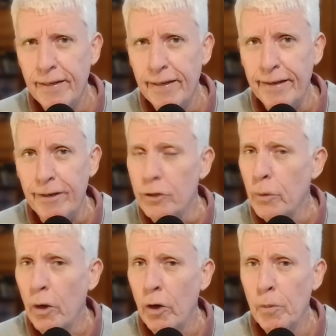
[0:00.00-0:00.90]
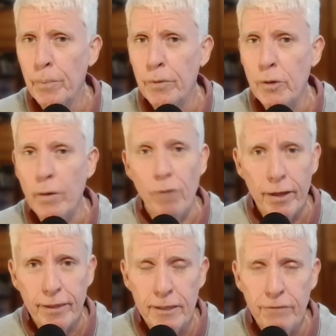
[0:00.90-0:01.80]
And I do hope you have
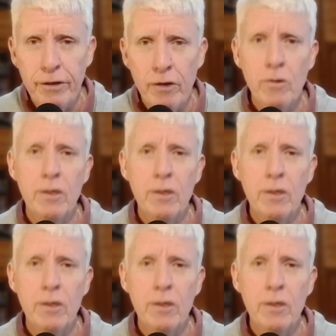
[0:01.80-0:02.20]
liked this video,